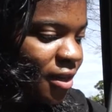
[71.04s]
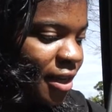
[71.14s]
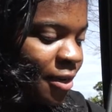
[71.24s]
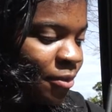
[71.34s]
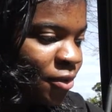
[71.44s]

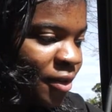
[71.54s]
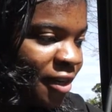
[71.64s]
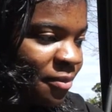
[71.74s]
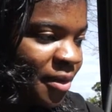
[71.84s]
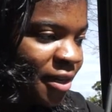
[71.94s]
It was
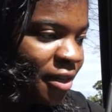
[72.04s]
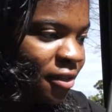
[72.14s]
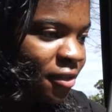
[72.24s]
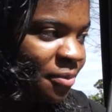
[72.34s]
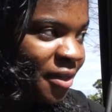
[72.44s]

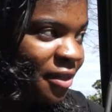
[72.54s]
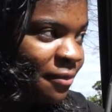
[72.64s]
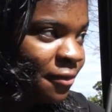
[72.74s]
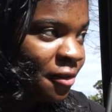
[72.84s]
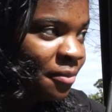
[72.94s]
recommended to me
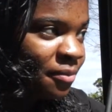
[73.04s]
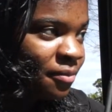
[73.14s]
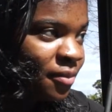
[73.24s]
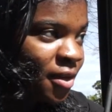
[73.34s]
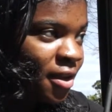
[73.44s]
from
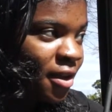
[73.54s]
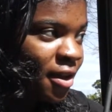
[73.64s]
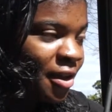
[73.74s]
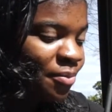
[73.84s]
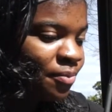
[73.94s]

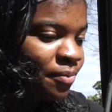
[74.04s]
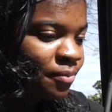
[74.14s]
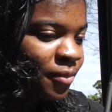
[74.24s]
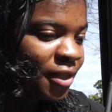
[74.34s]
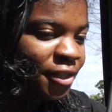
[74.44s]

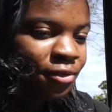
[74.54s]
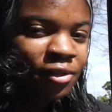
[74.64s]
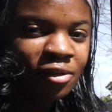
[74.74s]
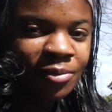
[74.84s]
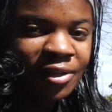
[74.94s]
a
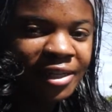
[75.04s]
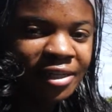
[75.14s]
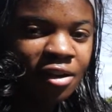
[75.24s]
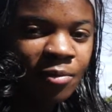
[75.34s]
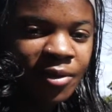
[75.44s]
YouTuber. He
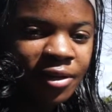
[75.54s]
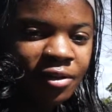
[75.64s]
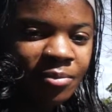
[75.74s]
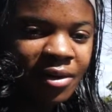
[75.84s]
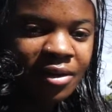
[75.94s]
had commented
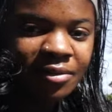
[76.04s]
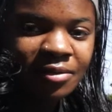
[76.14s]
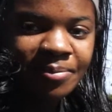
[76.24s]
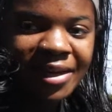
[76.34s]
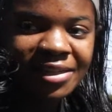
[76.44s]
on my
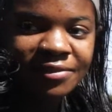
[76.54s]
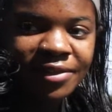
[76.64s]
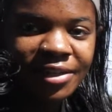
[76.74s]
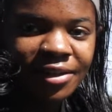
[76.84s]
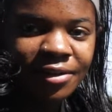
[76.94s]
past
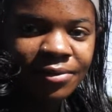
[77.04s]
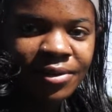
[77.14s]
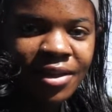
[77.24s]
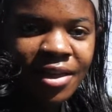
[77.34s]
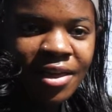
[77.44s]
video
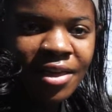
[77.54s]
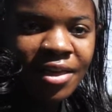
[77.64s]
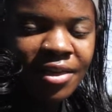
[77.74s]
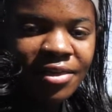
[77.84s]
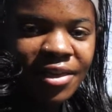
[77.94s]

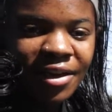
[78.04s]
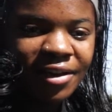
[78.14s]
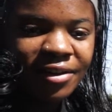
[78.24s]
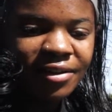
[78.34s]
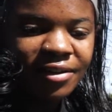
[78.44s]

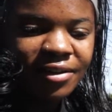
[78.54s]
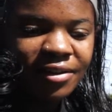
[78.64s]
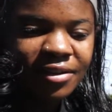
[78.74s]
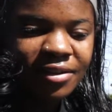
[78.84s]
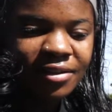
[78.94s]
that,
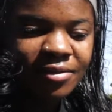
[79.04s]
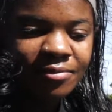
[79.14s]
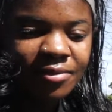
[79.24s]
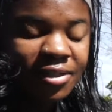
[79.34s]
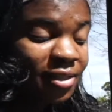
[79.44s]

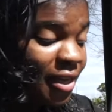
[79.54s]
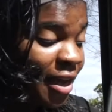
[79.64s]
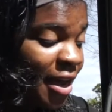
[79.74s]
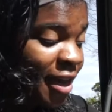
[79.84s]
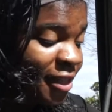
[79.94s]
because
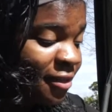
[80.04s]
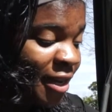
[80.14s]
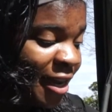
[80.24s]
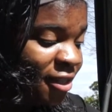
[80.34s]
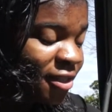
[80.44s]
I
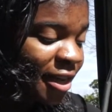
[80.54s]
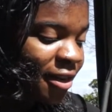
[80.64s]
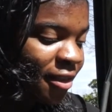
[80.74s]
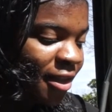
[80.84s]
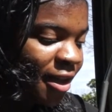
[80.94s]
had
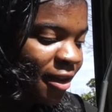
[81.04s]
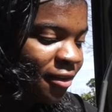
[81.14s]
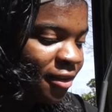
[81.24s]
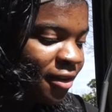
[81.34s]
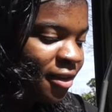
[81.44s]
stated
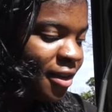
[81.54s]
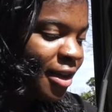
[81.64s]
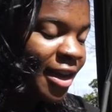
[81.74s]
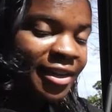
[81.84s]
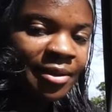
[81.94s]
that
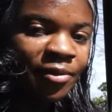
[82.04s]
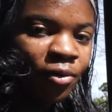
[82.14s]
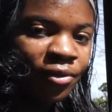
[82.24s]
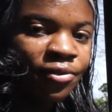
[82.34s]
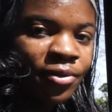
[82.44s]
I keep
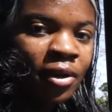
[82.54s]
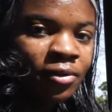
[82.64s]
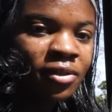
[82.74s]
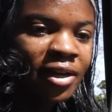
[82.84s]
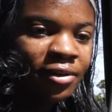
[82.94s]
going through
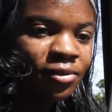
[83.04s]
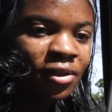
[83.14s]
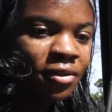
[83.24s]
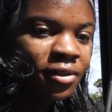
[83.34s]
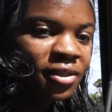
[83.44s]
alternators
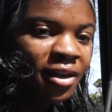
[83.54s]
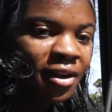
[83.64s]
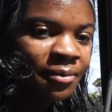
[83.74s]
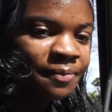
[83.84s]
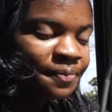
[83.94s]
all the time,